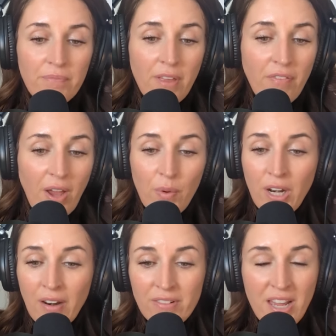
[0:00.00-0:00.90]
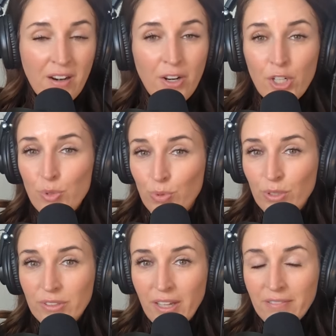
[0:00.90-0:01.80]
If I went out of town on his
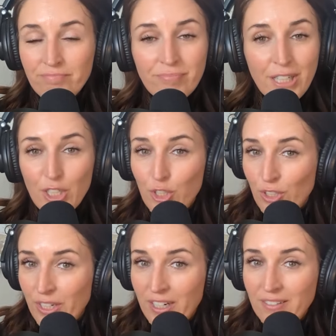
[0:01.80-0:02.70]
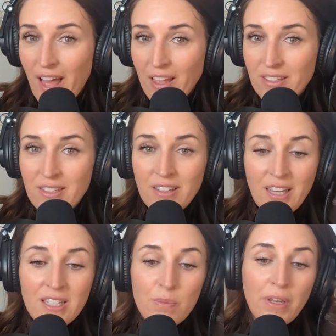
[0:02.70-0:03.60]
birthday, he couldn't care less.
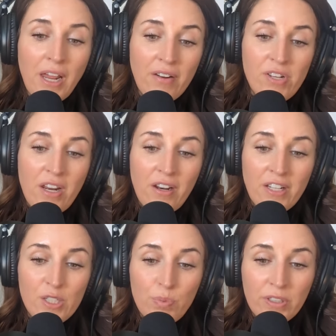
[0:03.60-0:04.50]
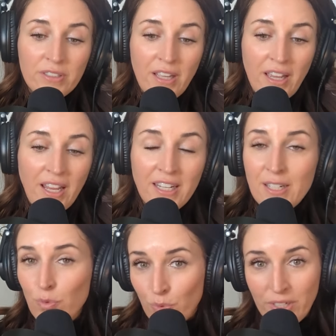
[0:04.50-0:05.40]
He's been out of town on his birthday and
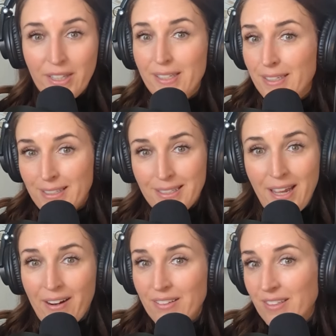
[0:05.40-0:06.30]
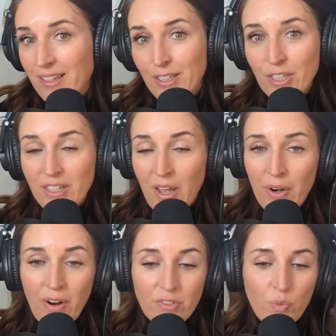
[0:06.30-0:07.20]
he really didn't care. He's like, good, now I
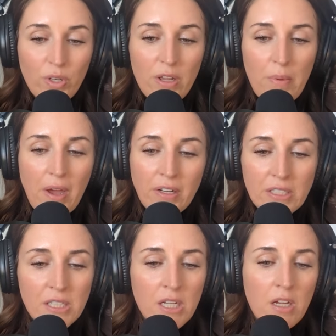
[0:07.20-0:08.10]
don't have to worry about it.